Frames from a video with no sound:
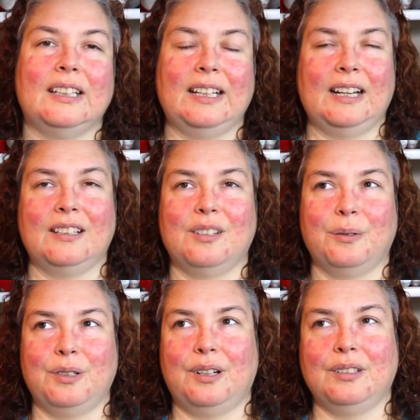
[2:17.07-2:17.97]
as a
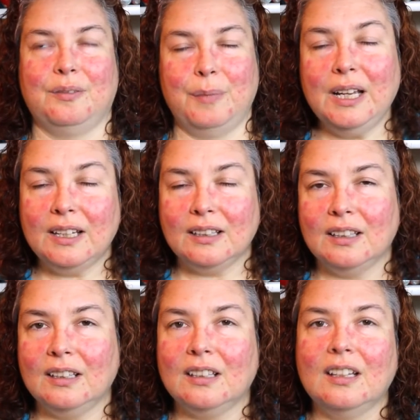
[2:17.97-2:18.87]
result of my
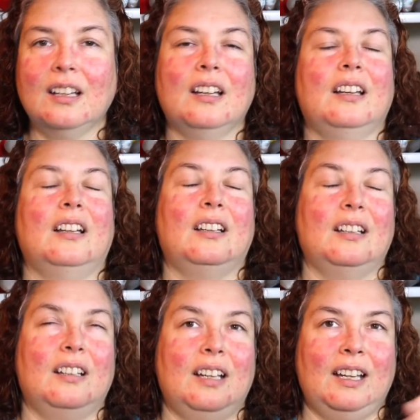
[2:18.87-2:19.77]
healing.
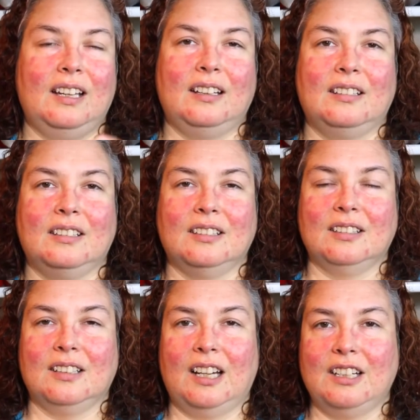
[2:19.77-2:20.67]
And
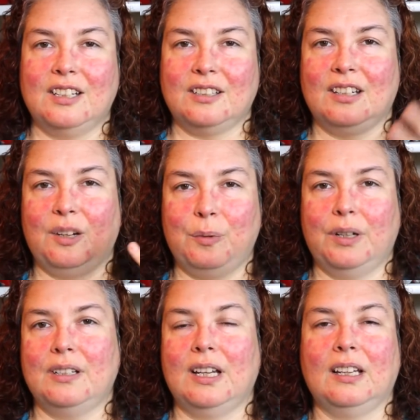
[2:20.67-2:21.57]
I just, I
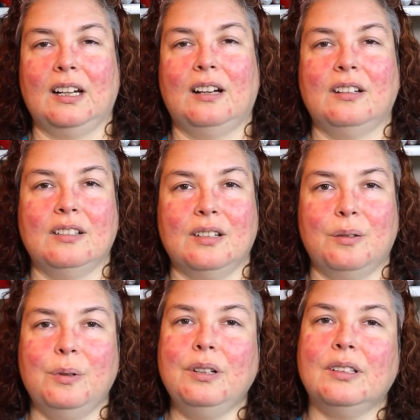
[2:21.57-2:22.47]
want to take it out into
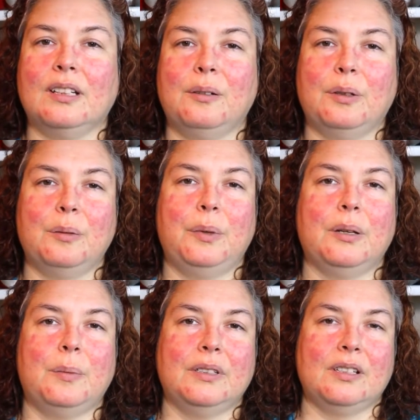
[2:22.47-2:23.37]
the world, and I want to be
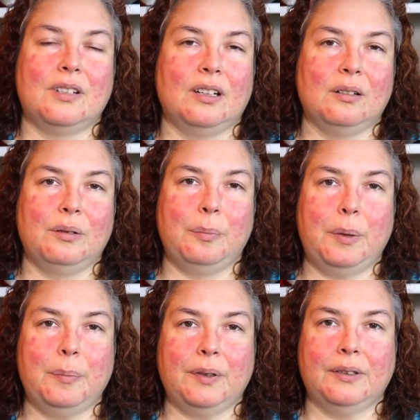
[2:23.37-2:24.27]
able to share it with
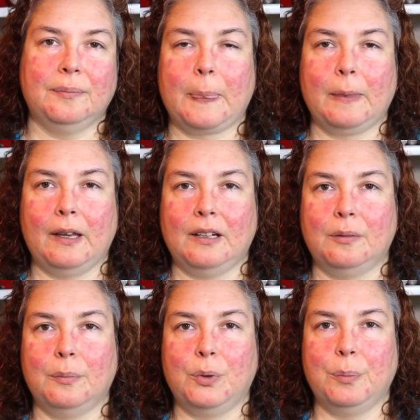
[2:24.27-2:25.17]
people in
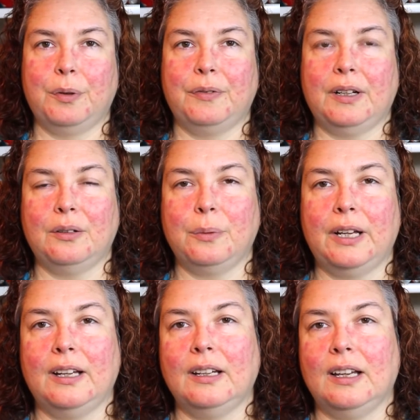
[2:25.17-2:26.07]
a more profound
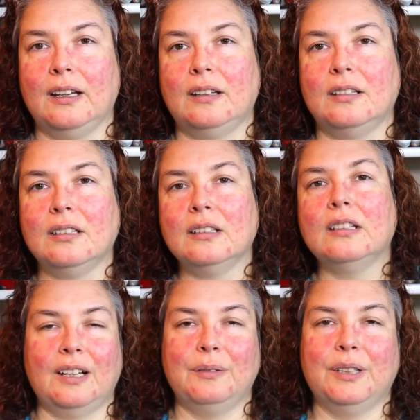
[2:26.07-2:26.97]
way and
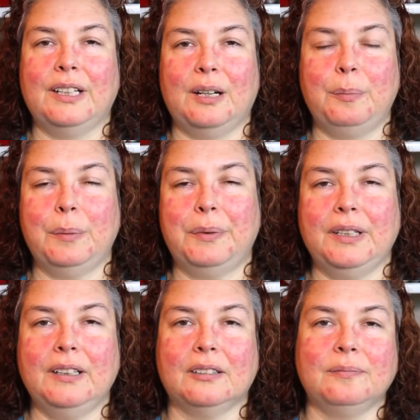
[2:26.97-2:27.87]
and really help people
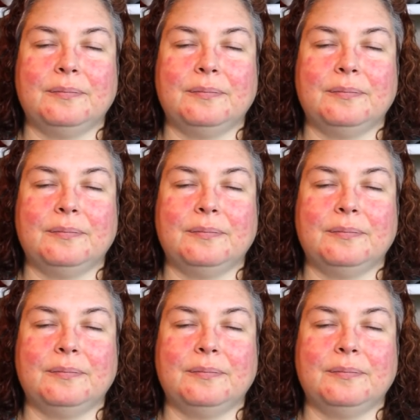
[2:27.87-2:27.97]
heal